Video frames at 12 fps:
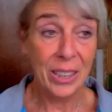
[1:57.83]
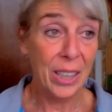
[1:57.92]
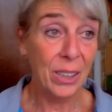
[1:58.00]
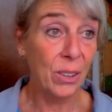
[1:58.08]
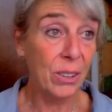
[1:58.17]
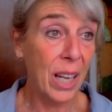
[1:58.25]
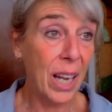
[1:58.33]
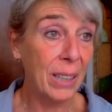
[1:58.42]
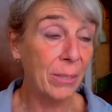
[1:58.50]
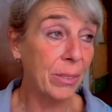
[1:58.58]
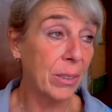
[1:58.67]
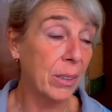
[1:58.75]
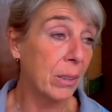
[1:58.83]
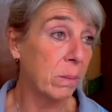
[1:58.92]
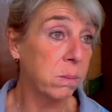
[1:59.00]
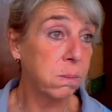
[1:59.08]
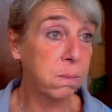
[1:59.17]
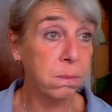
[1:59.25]
They don't have
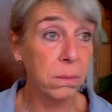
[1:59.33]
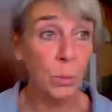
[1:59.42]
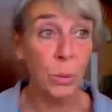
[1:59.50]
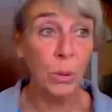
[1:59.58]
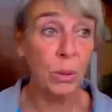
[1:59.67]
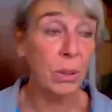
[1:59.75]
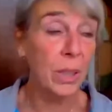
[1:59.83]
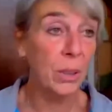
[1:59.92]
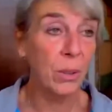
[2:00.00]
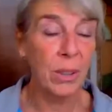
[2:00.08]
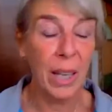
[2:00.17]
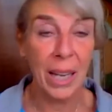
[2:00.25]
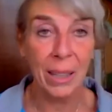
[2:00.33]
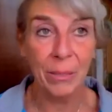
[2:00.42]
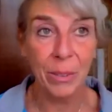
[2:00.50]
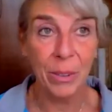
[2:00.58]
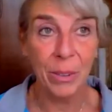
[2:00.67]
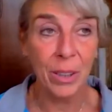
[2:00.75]
roots, they don't have
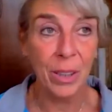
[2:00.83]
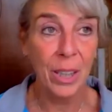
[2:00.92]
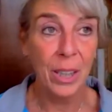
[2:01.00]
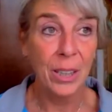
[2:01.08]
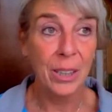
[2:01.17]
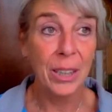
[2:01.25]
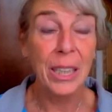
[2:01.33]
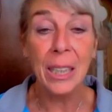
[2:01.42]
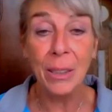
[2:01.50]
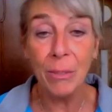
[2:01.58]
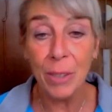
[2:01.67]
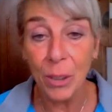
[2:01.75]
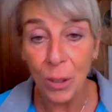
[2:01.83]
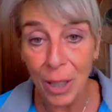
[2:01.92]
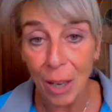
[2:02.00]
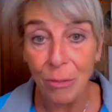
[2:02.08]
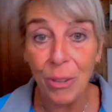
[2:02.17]
leaves, they don't have